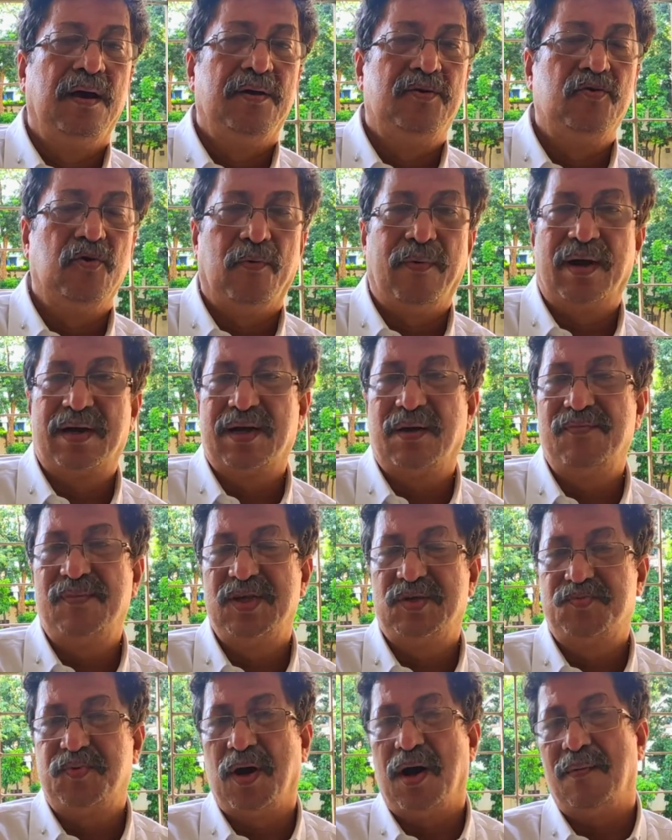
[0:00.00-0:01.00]
To overcome
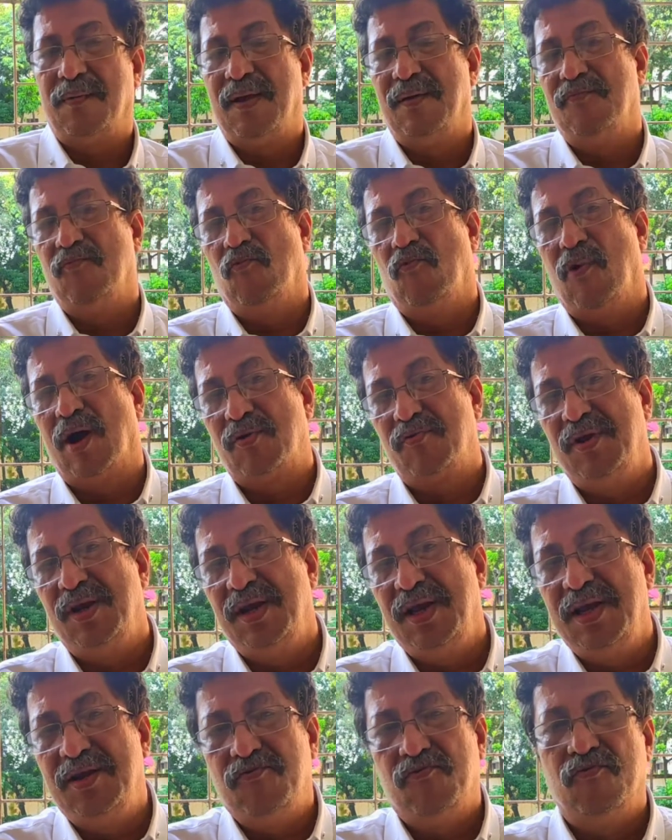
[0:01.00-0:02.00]
this problem, what we
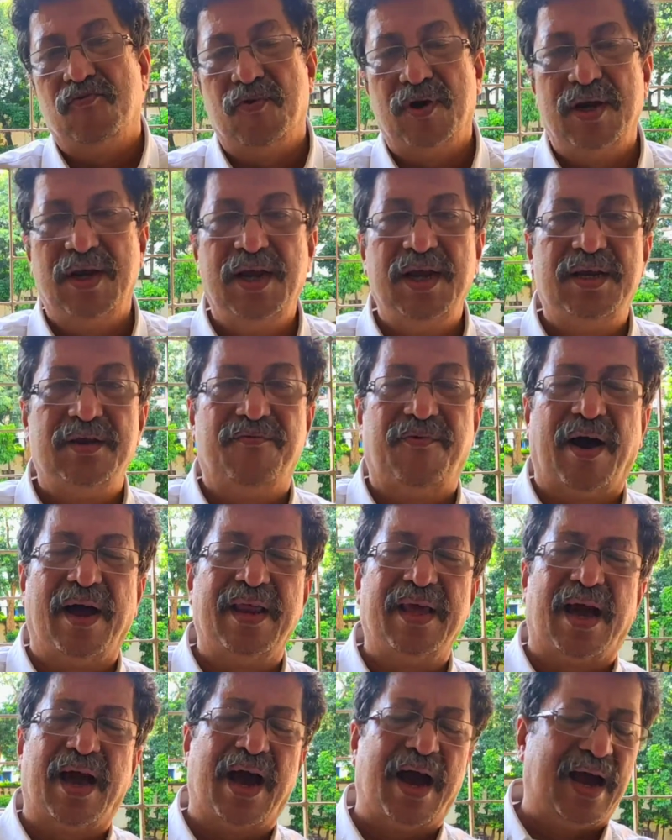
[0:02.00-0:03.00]
need? We need a
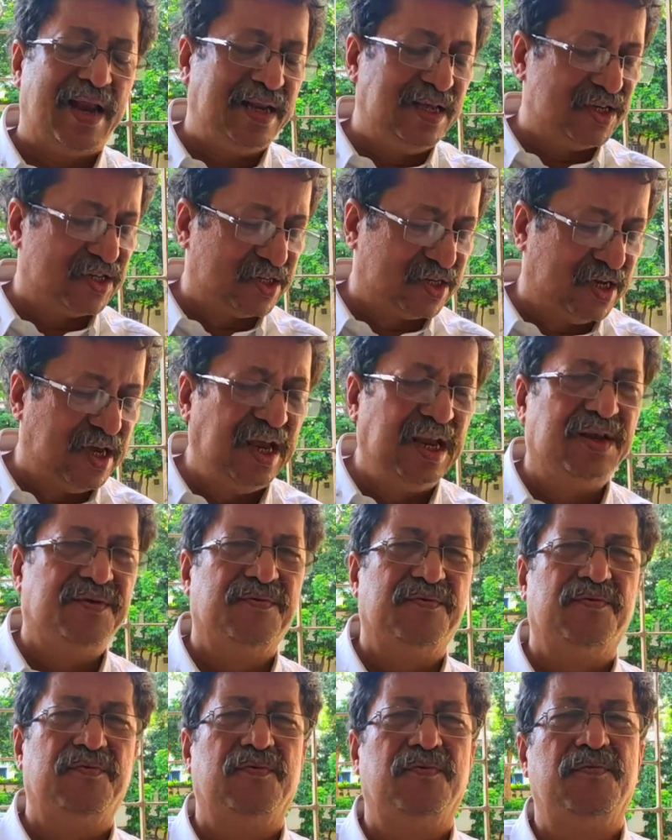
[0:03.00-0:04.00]
very highly
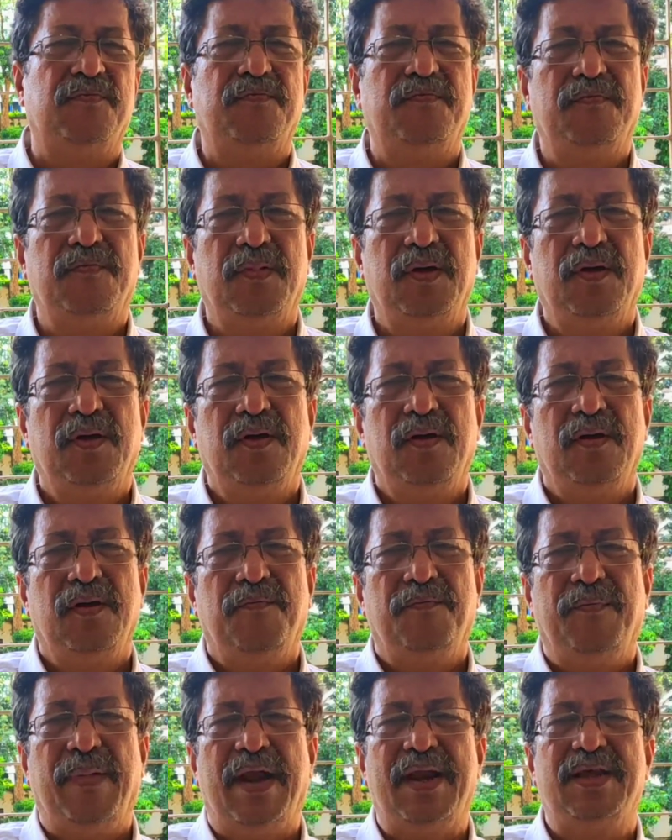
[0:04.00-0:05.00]
skilled
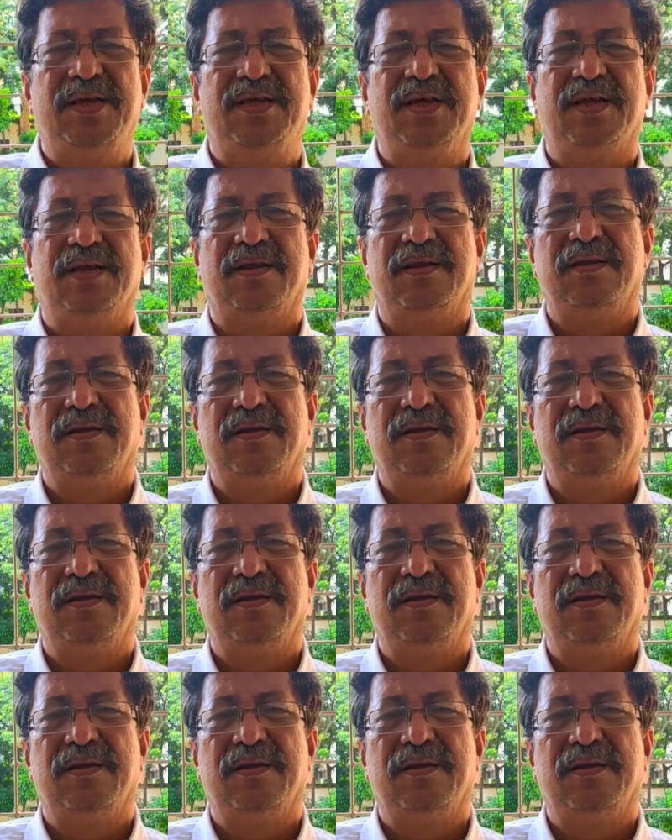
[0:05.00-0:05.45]
manager,